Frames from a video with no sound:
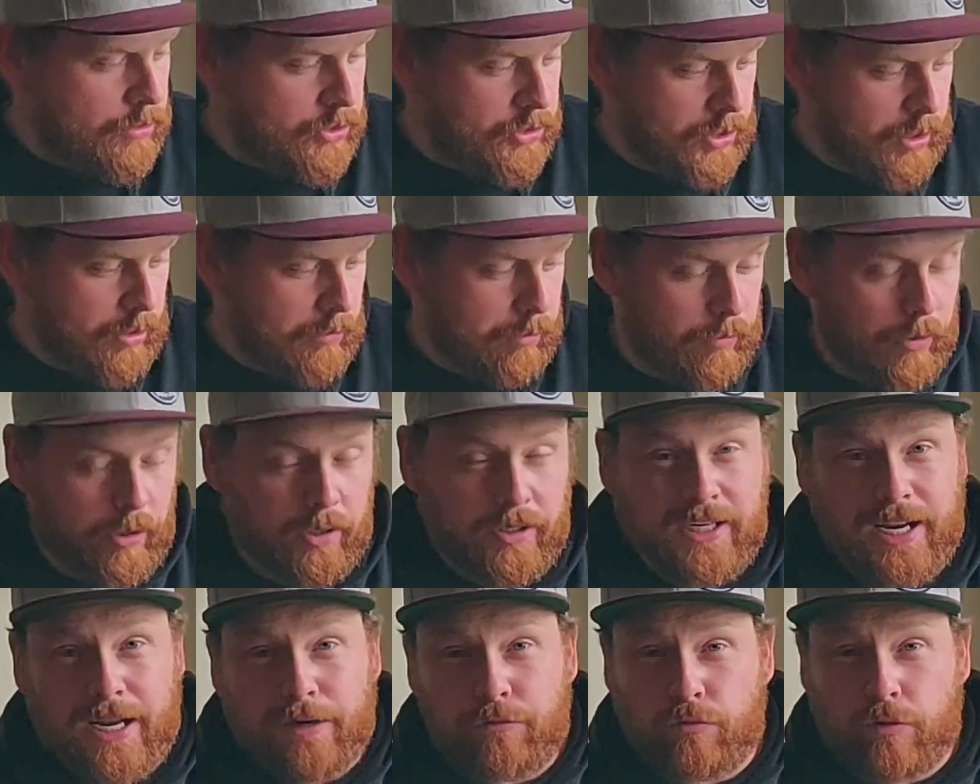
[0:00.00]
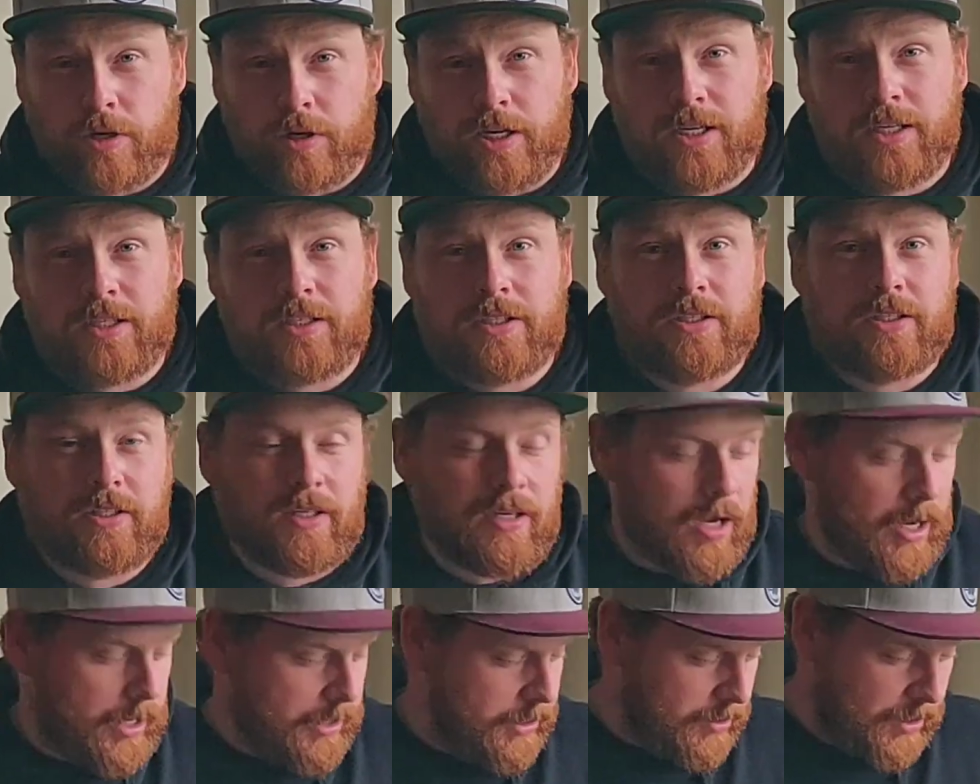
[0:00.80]
So throwing Ned
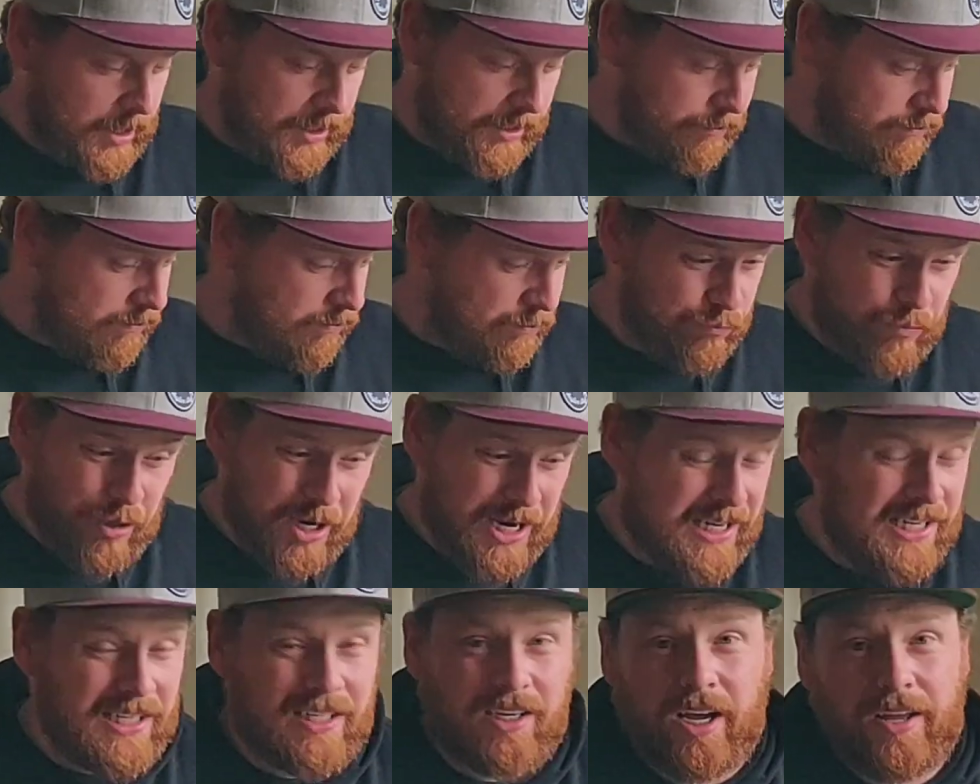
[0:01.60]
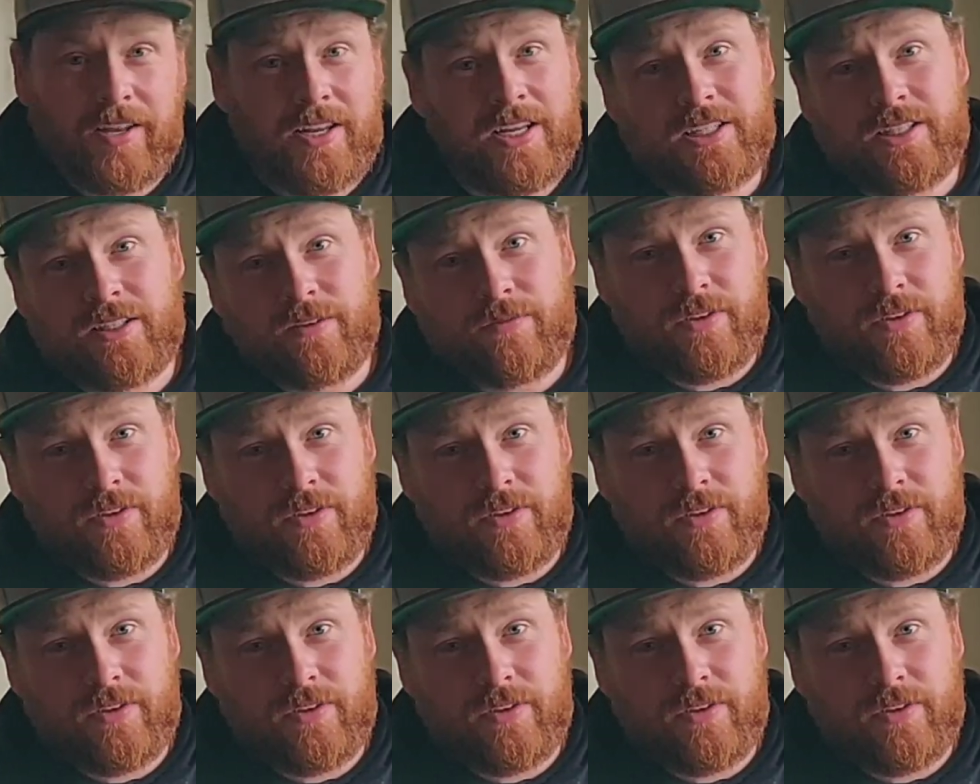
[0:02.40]
rigs, I'd really like this.